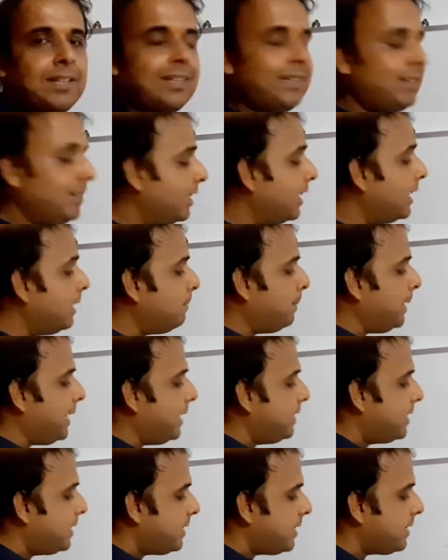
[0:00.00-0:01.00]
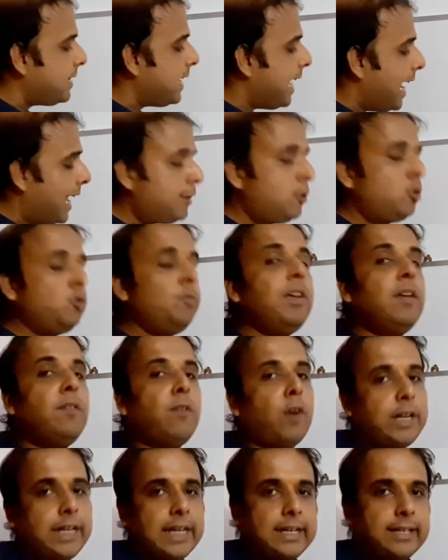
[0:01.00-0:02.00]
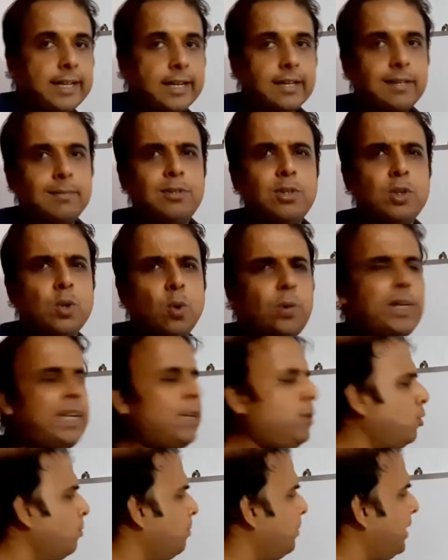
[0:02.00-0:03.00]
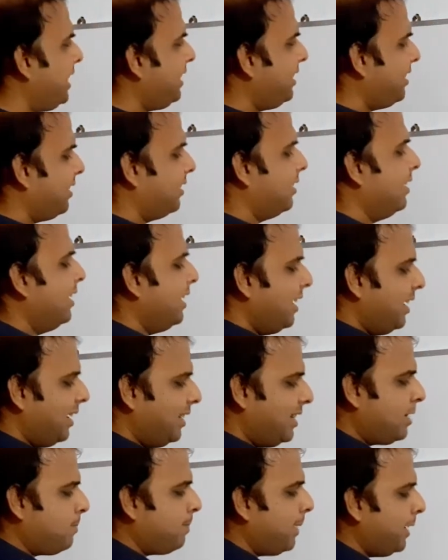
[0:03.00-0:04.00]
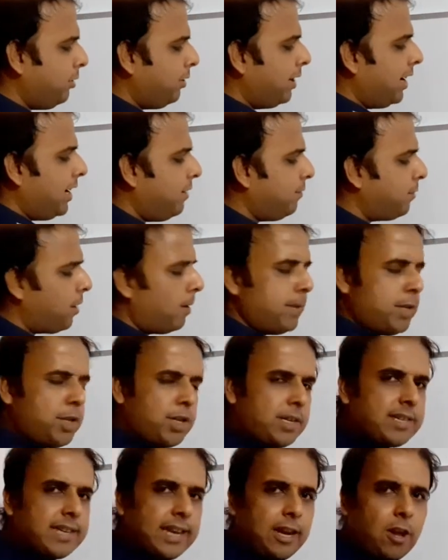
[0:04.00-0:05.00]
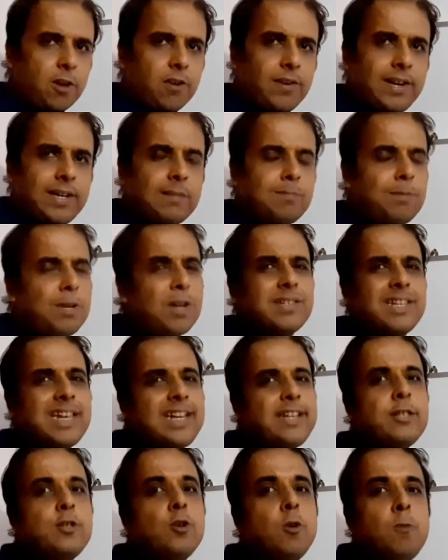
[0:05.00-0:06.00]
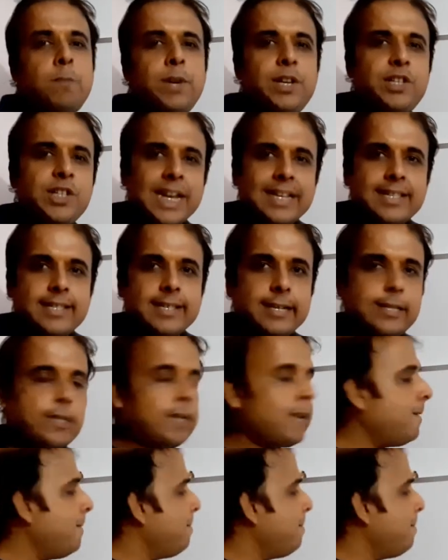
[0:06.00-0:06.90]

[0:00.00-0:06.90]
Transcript: Third parenthesis has to be avoided there. No need to bring this particular information and all, right? Because there is no bridge as such.